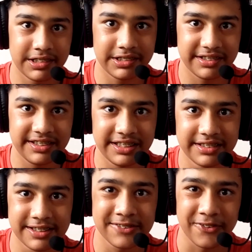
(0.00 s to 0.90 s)
See
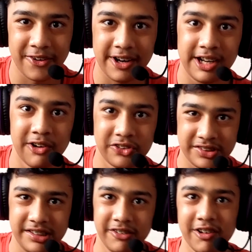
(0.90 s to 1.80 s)
this for a
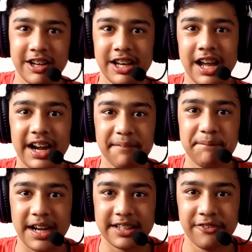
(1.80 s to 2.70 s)
closer look and a
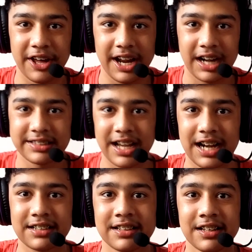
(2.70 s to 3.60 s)
better one at
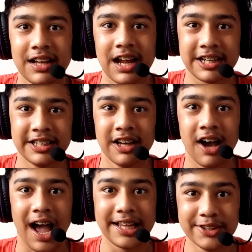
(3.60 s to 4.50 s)
that. And
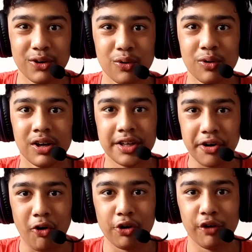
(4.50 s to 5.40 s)
I know
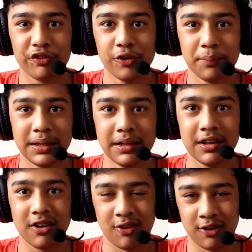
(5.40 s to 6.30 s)
all of
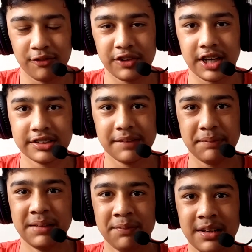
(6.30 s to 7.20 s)
all of the other
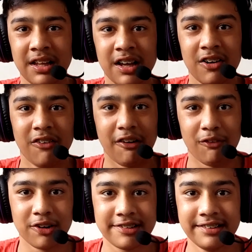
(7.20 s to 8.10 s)
people who are
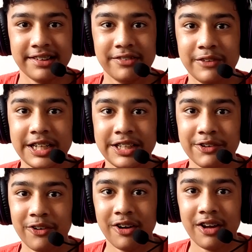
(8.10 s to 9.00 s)
watching this
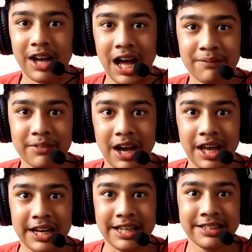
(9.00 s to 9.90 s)
video
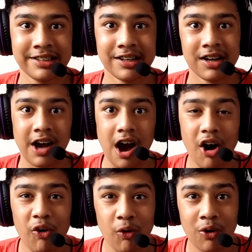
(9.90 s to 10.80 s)
are like,
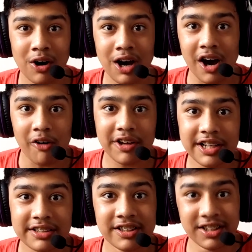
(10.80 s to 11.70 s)
how
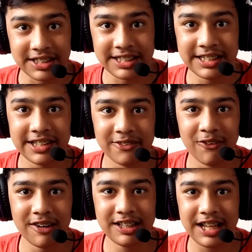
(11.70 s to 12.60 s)
can a
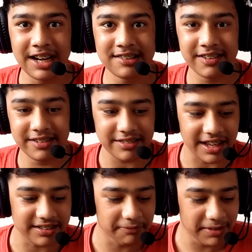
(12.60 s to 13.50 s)
13-year-old get such
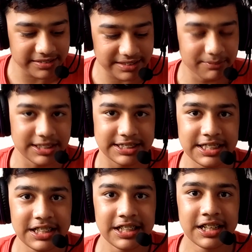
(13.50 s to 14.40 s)
an amazing
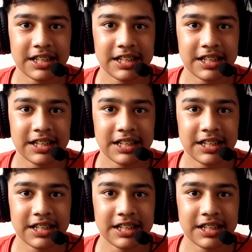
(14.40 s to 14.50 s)
machine?